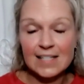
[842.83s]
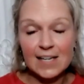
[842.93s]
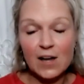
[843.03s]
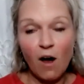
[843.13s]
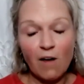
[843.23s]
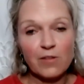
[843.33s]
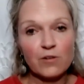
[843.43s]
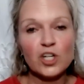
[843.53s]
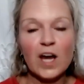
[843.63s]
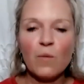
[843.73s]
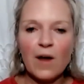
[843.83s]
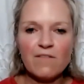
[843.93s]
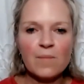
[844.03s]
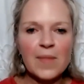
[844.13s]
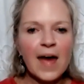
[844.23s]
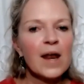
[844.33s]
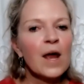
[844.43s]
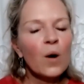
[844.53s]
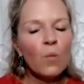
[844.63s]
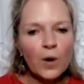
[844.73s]
to see authors shy away from that
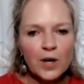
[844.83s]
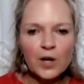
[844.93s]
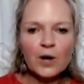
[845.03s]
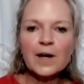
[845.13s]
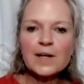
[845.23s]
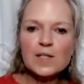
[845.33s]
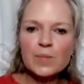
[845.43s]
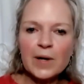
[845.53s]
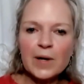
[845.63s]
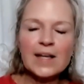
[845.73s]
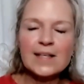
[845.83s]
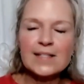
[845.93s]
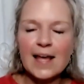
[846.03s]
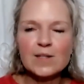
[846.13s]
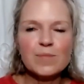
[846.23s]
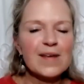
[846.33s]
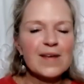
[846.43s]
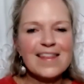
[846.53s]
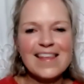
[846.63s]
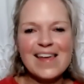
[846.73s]
where your experience has
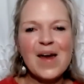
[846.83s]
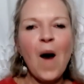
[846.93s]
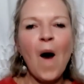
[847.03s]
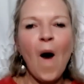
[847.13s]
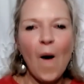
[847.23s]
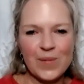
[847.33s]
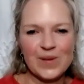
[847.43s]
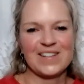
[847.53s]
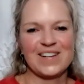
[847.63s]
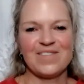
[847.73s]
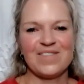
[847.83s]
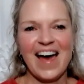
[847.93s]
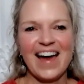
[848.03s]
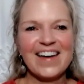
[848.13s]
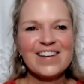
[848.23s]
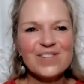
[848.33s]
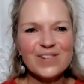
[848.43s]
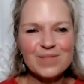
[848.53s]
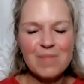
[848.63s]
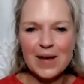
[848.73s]
been the opposite of that can you
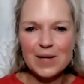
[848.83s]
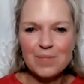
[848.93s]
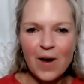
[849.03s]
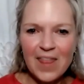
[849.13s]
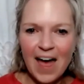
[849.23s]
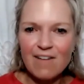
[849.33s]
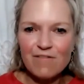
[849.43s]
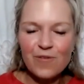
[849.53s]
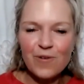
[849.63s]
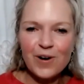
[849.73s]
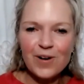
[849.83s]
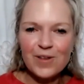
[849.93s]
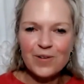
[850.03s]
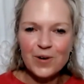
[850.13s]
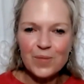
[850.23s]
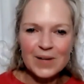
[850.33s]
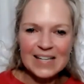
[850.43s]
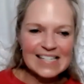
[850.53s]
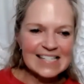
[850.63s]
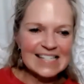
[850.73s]
expand upon that for the group
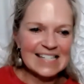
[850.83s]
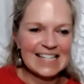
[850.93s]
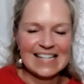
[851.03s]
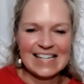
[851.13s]
please